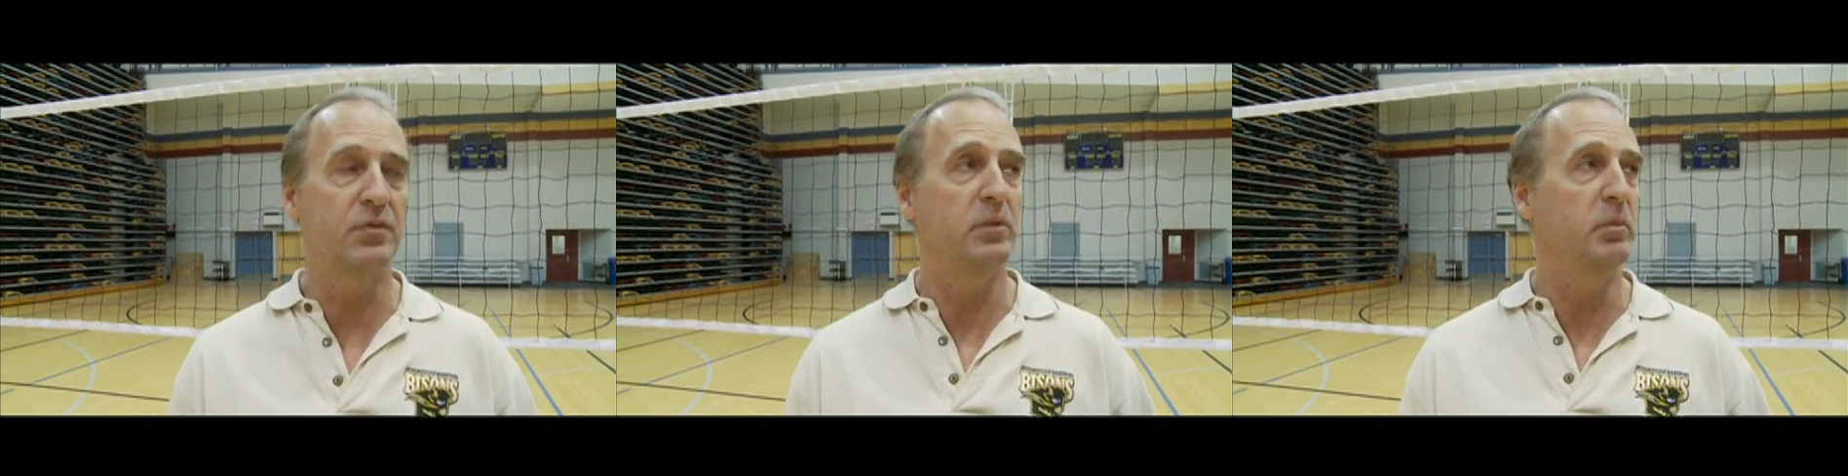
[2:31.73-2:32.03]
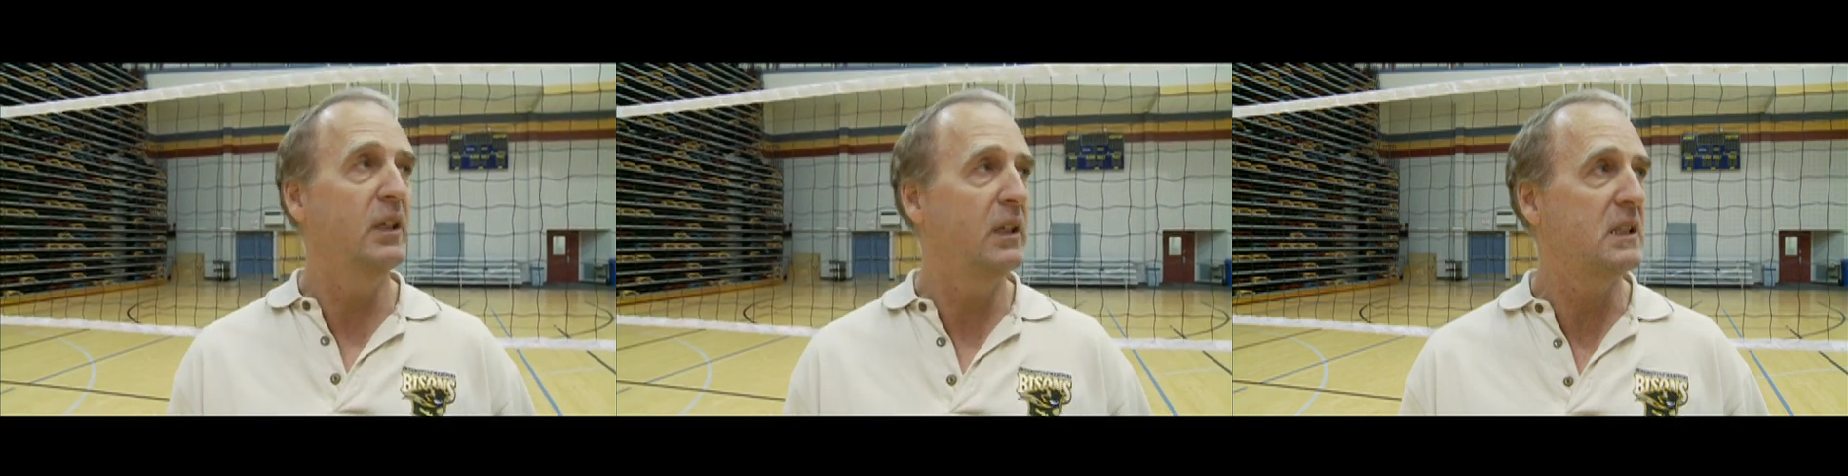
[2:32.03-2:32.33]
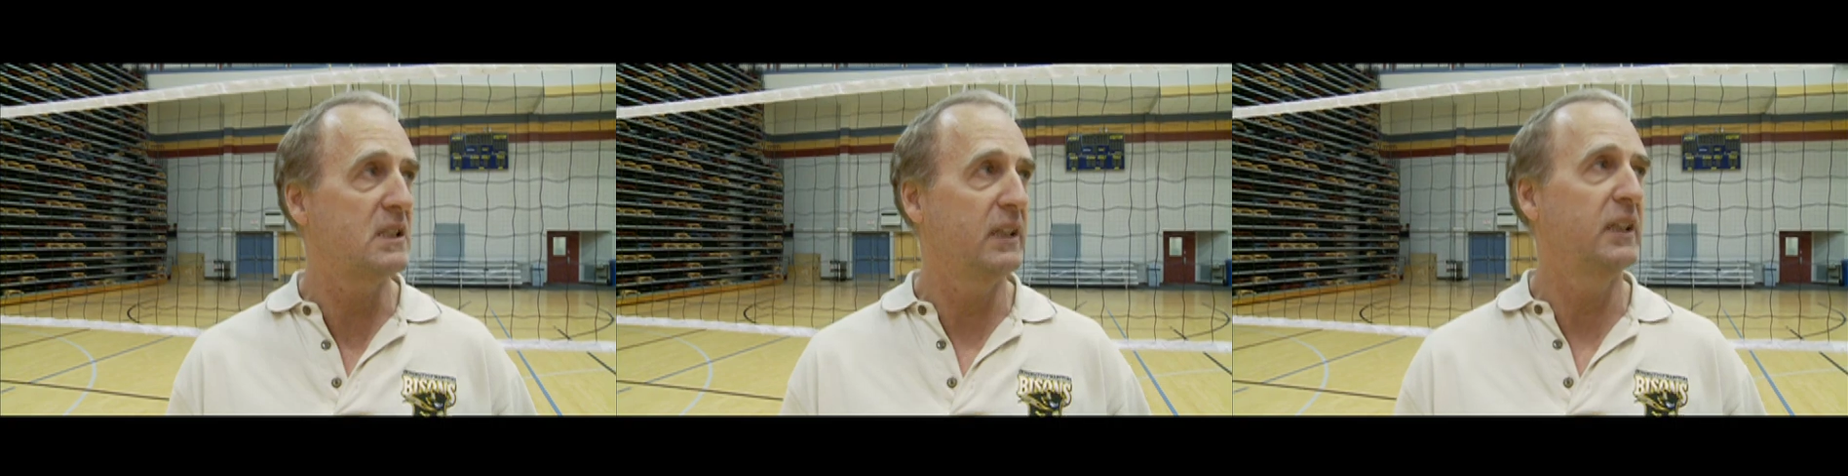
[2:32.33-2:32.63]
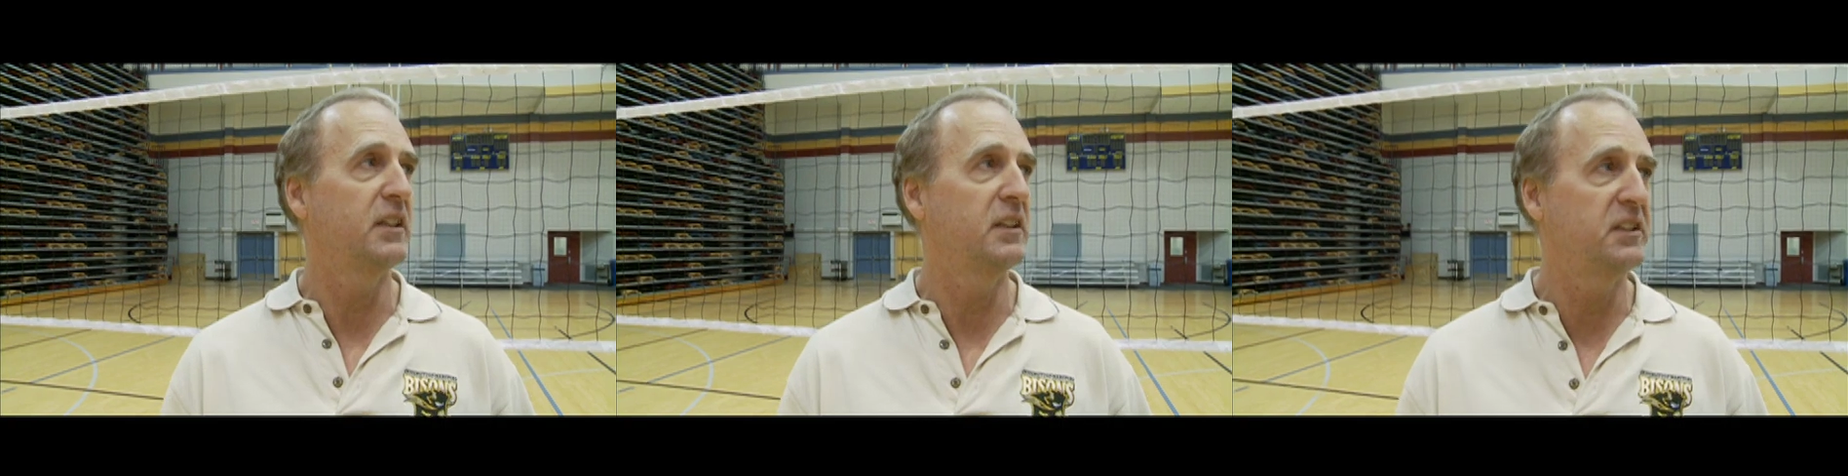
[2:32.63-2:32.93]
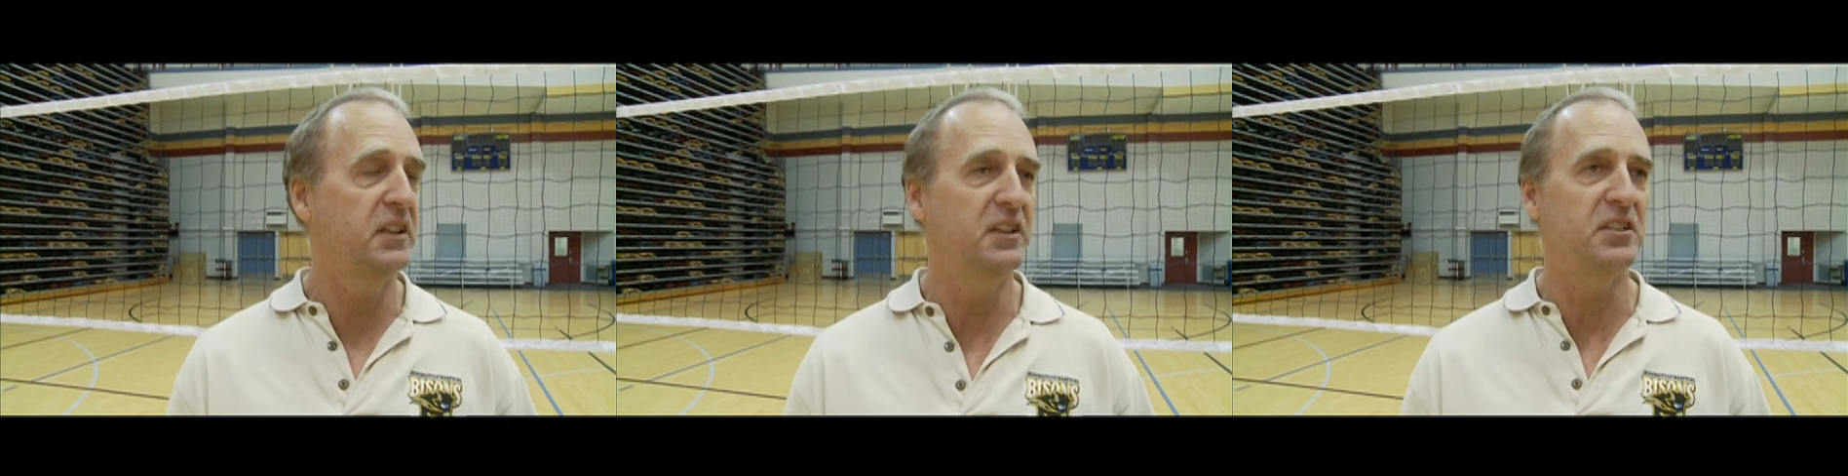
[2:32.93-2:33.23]
for me because I get these
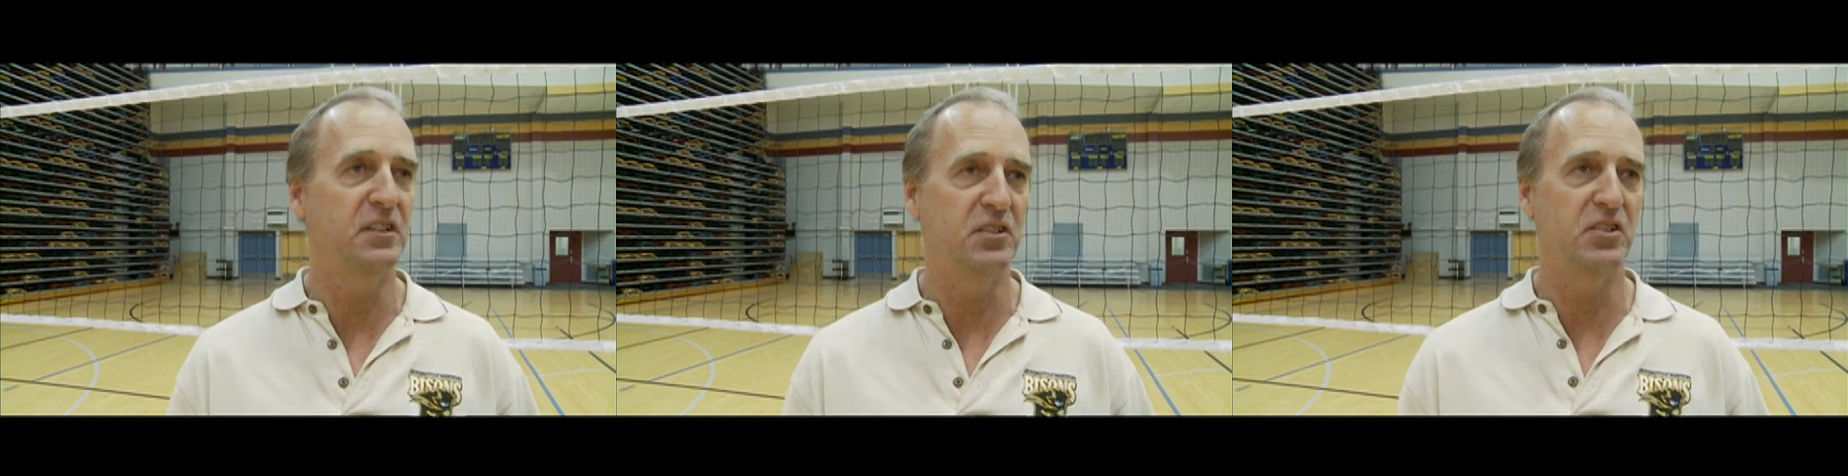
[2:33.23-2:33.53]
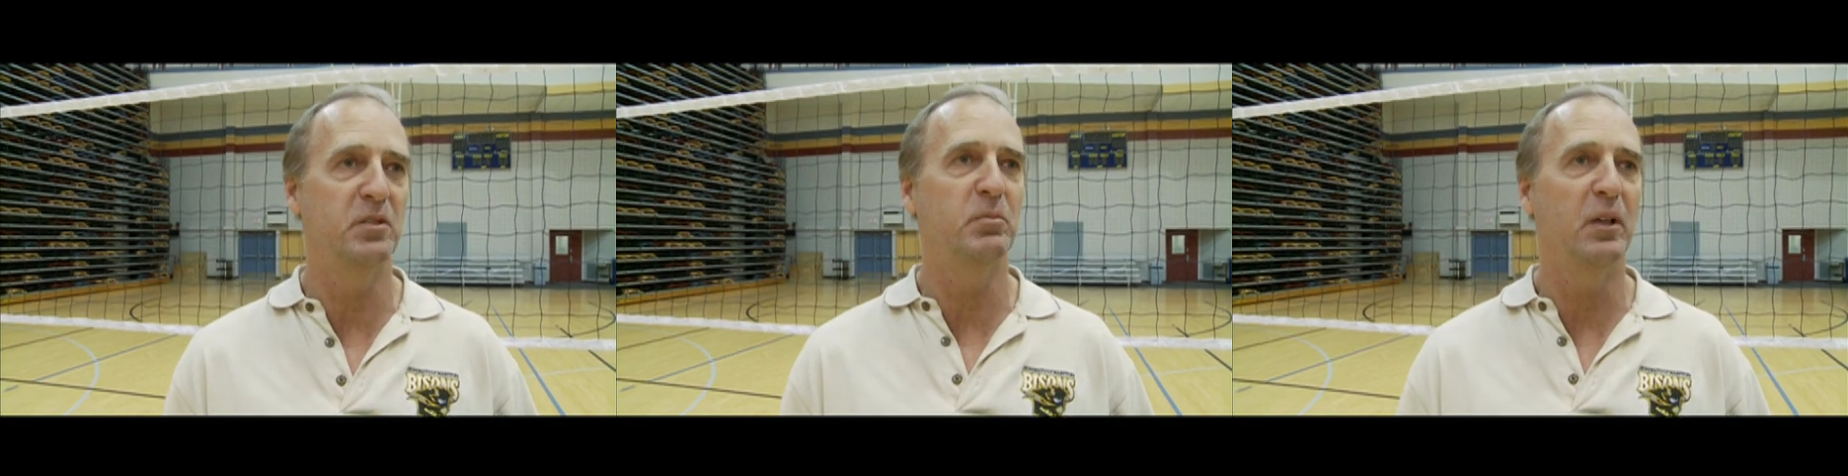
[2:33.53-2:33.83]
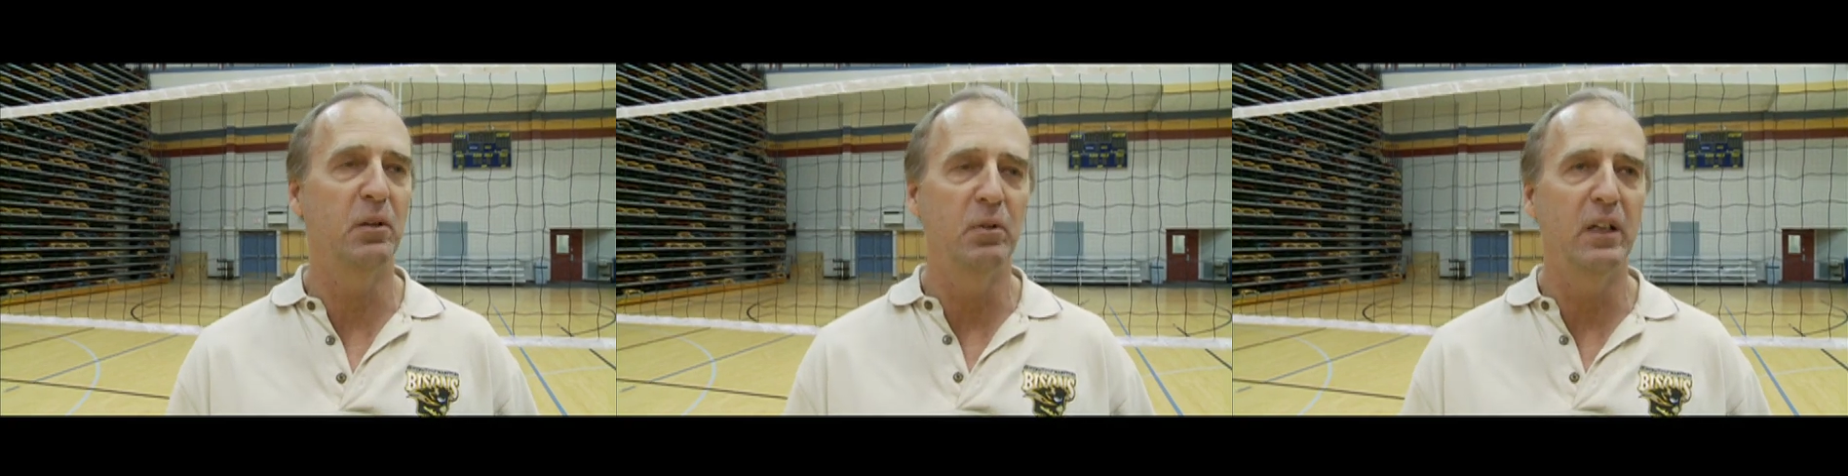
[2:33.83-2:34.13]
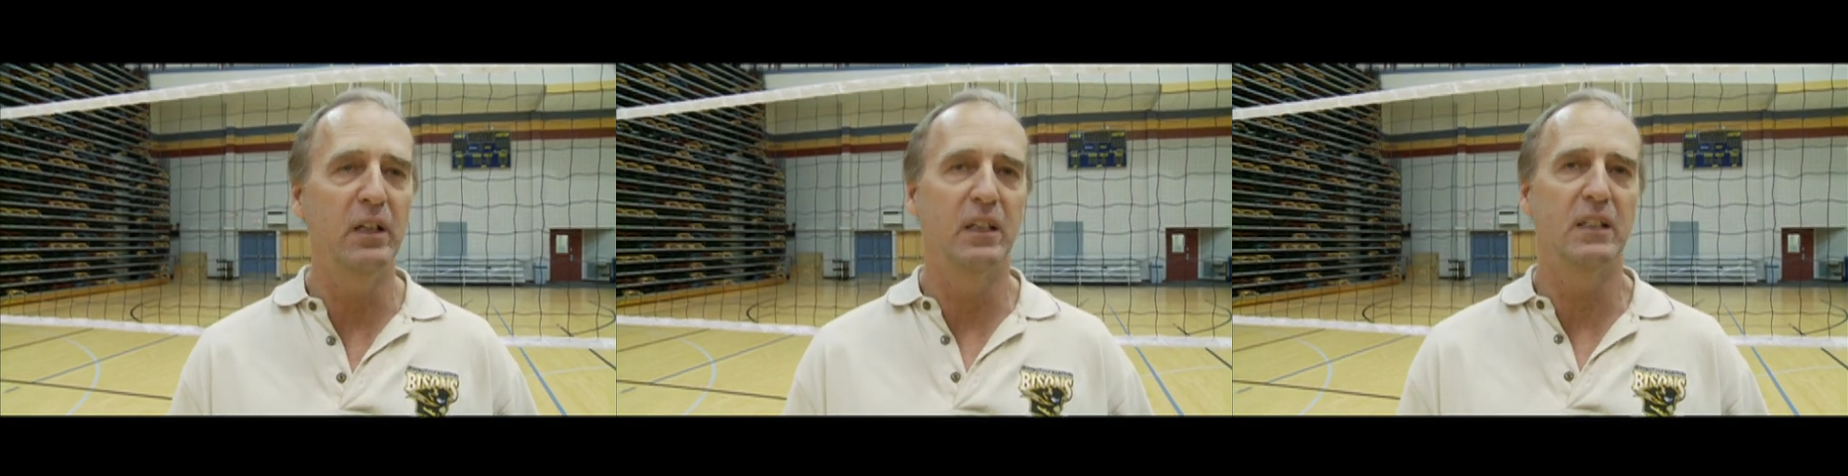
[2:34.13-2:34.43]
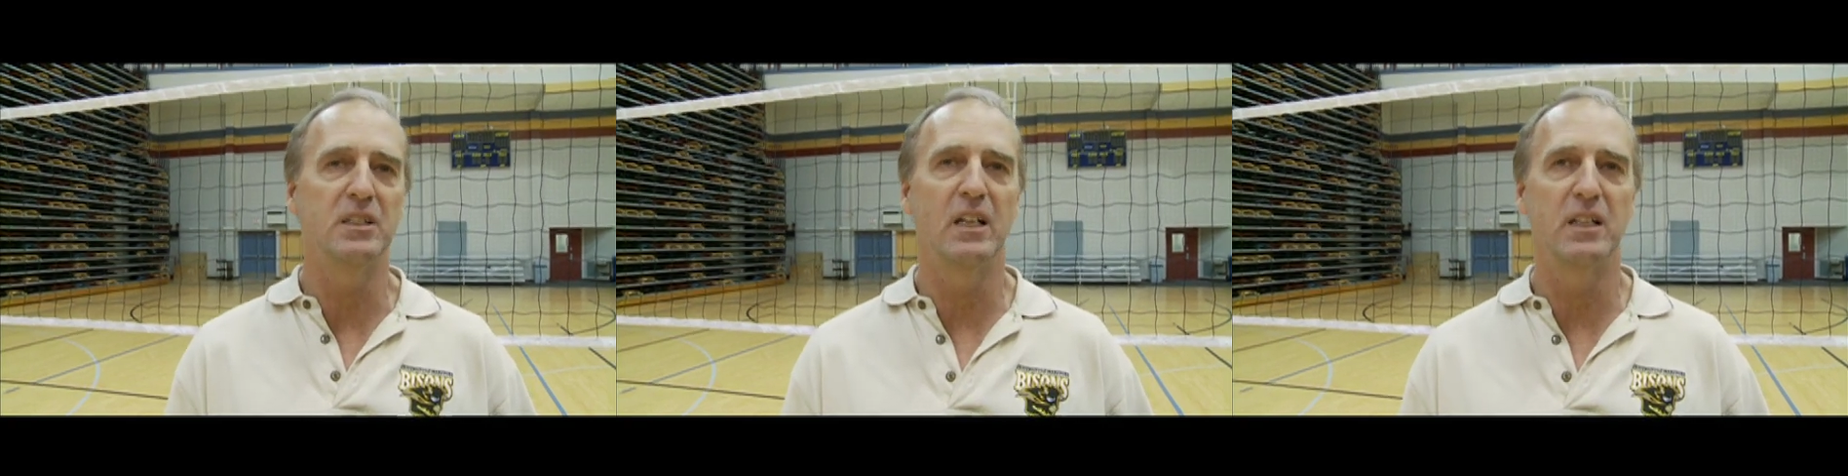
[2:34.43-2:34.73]
kids in the gym right away, get a
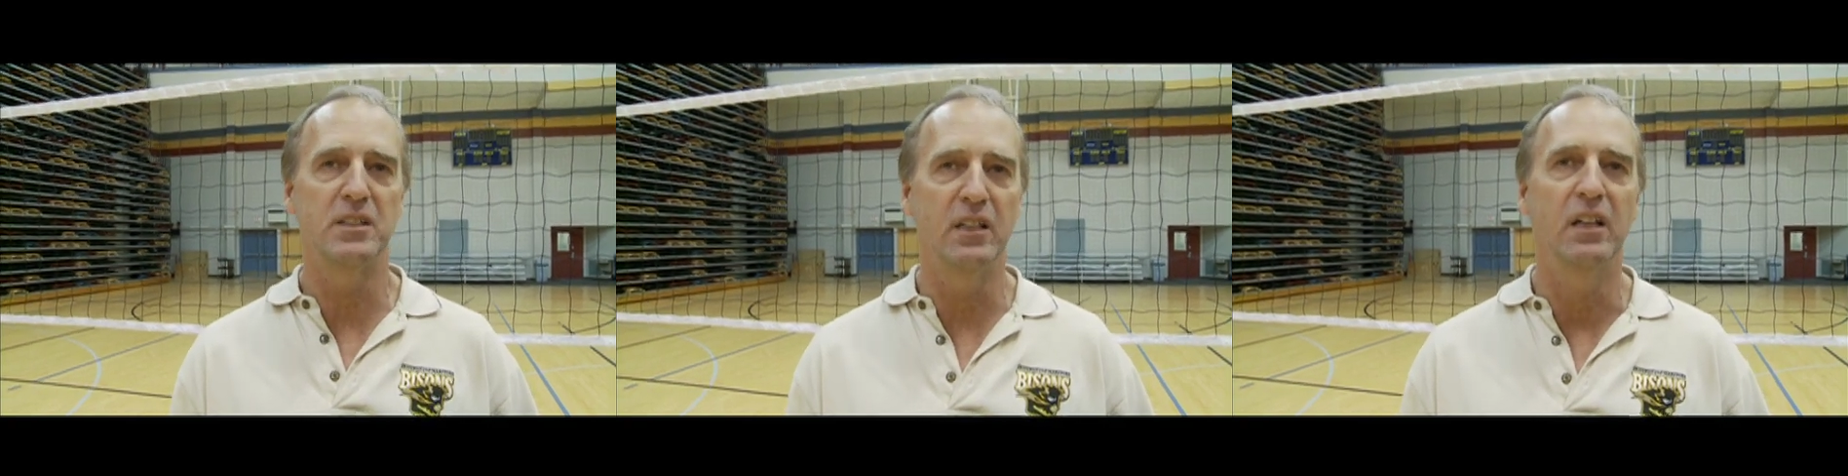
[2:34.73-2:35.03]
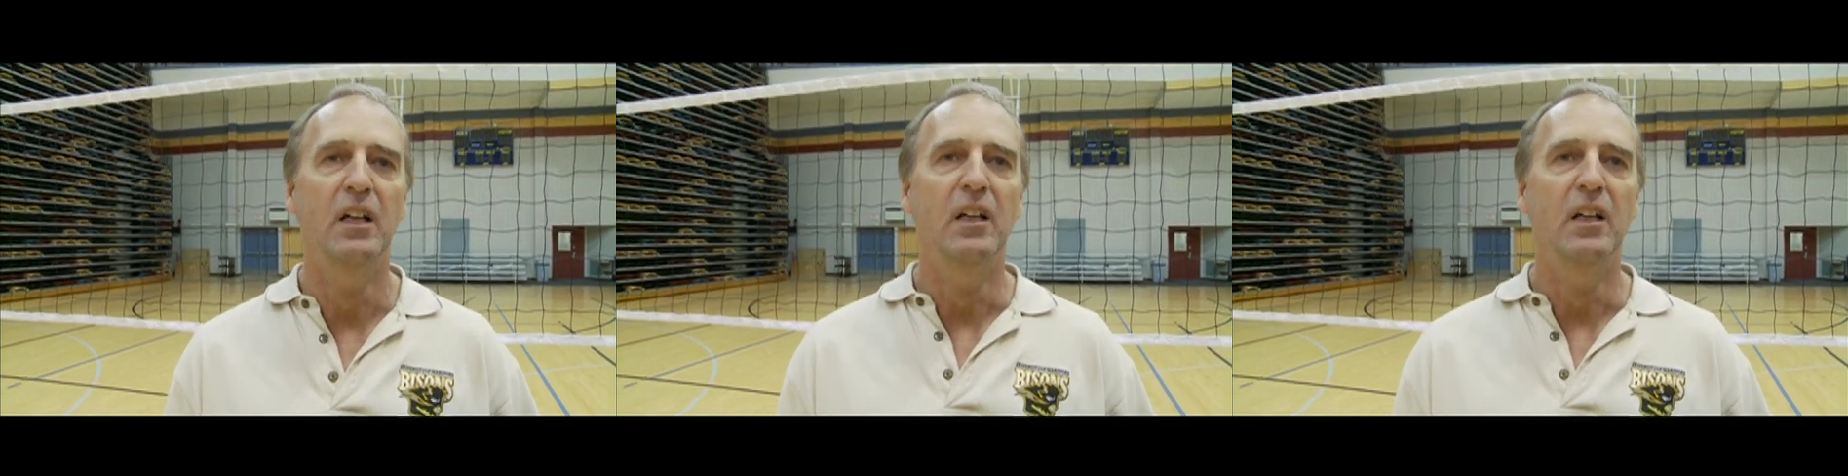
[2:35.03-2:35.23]
chance to